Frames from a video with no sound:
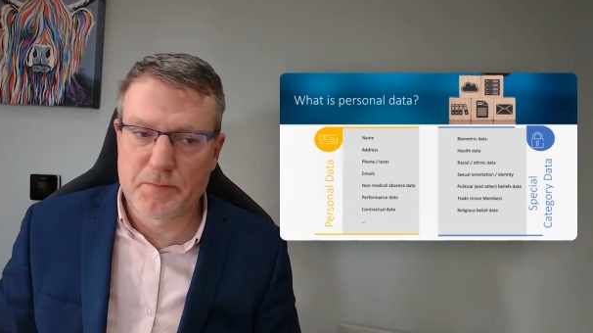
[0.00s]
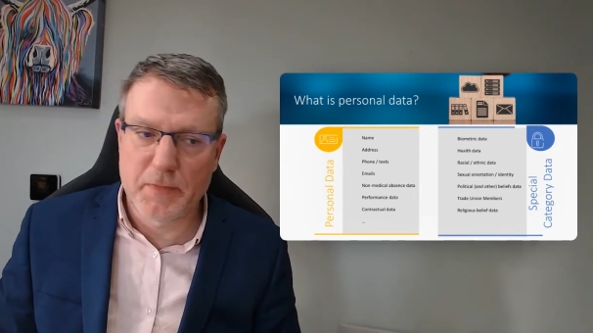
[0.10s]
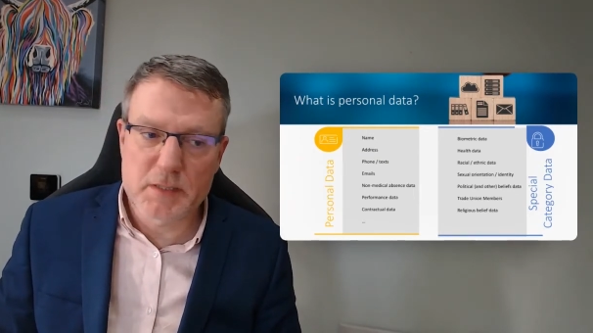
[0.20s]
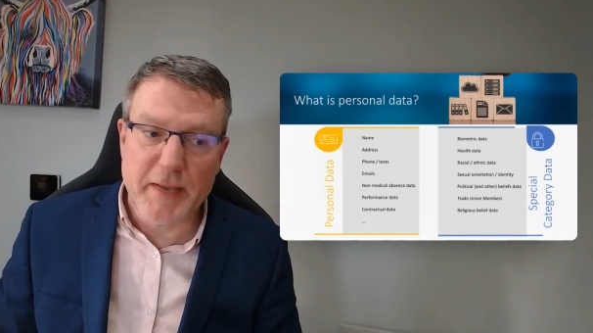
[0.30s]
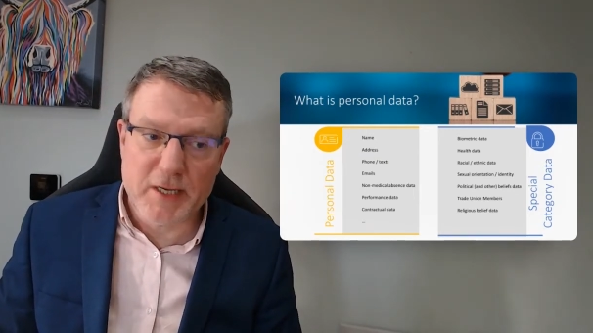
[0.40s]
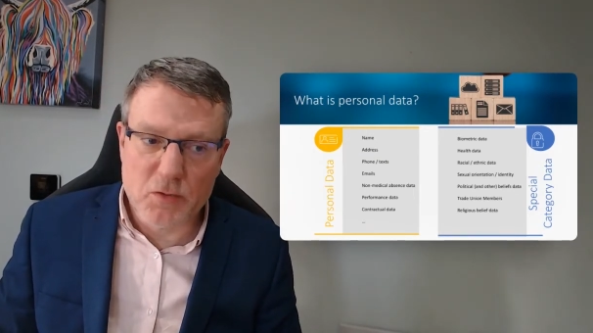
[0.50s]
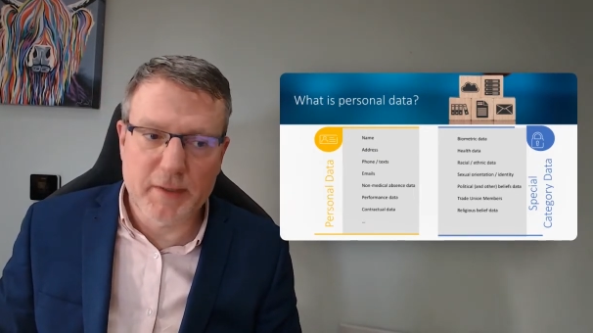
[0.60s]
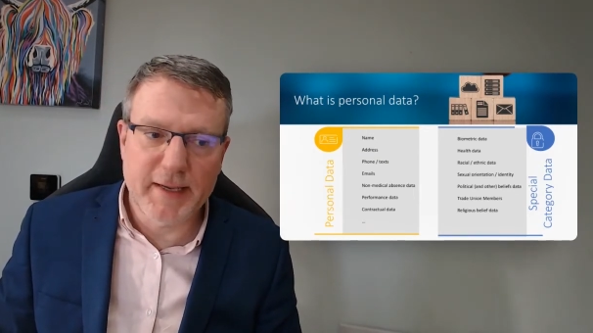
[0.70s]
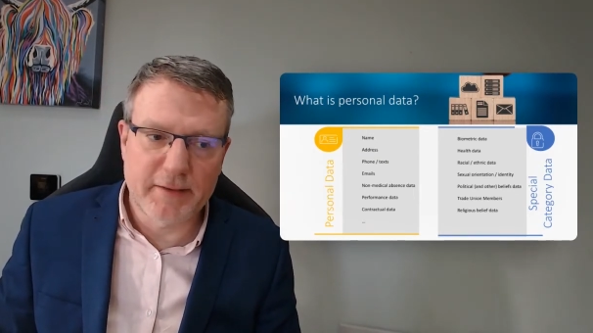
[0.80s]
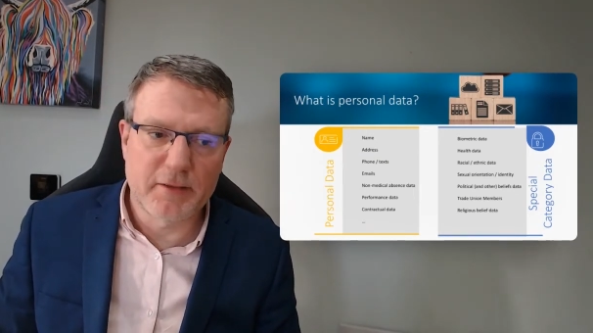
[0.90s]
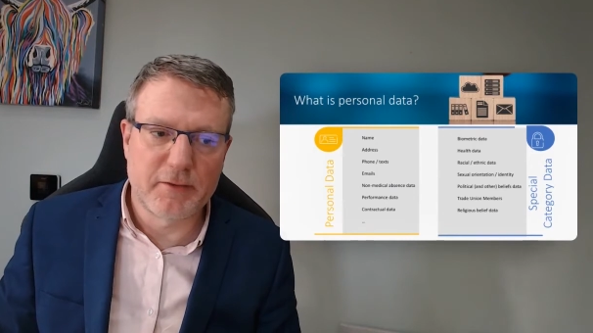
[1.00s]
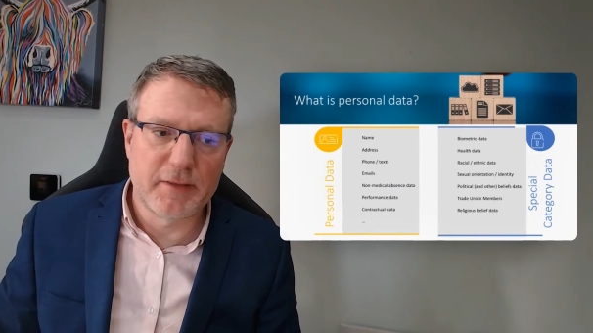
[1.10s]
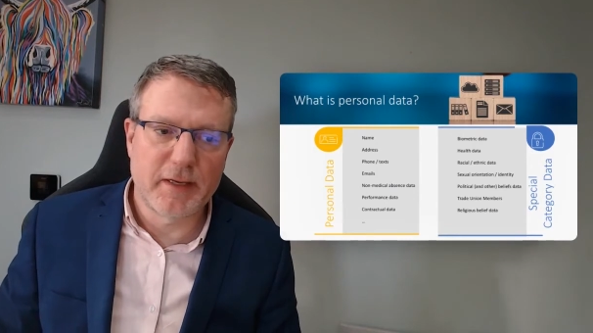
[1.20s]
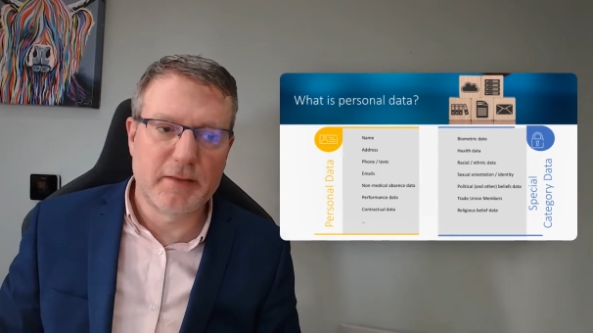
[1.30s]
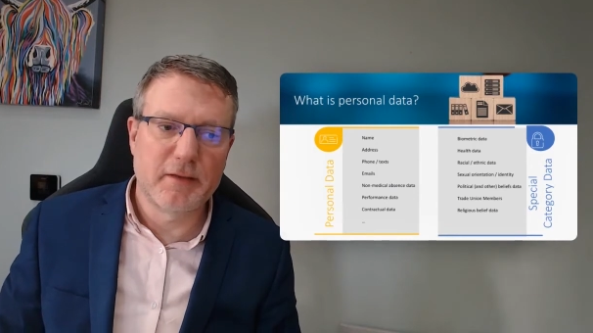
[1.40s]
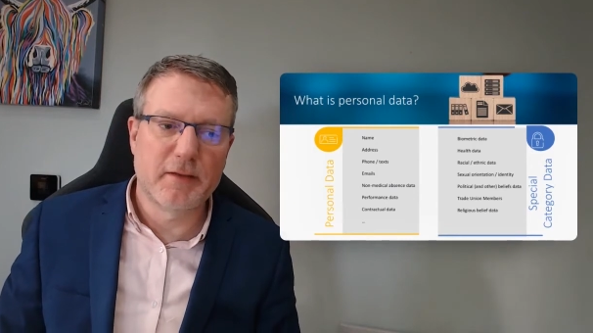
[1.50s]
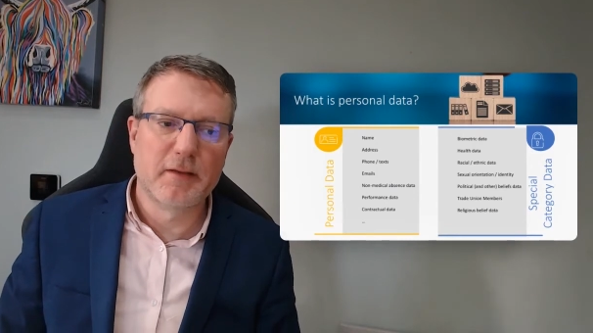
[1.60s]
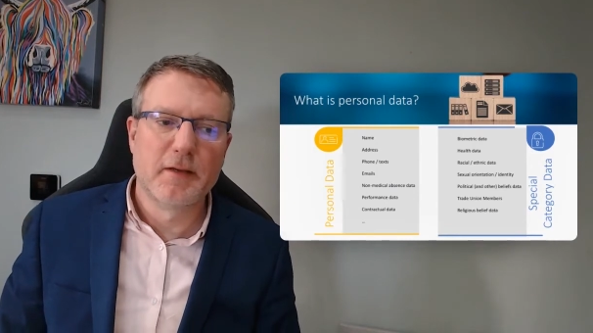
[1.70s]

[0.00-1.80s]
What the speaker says: special category data.